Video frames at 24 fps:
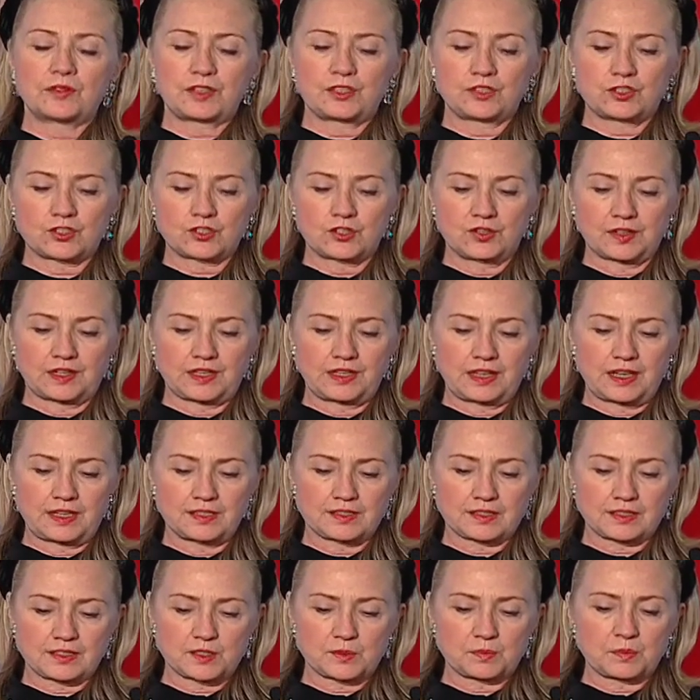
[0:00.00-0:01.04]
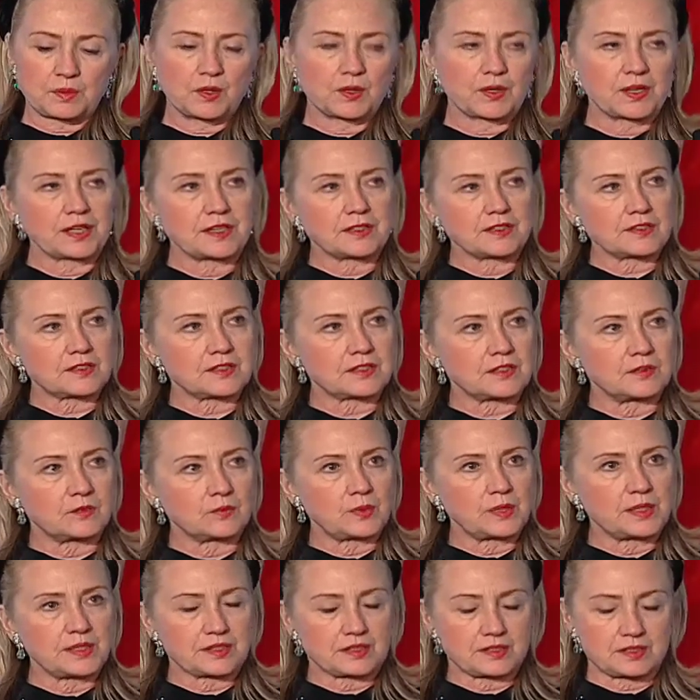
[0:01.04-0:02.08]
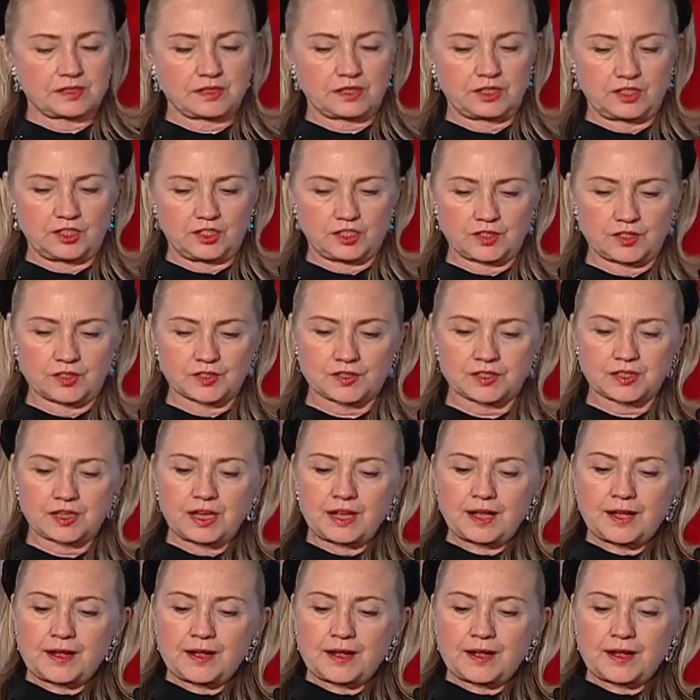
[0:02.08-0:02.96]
that Turkey has experienced in recent years.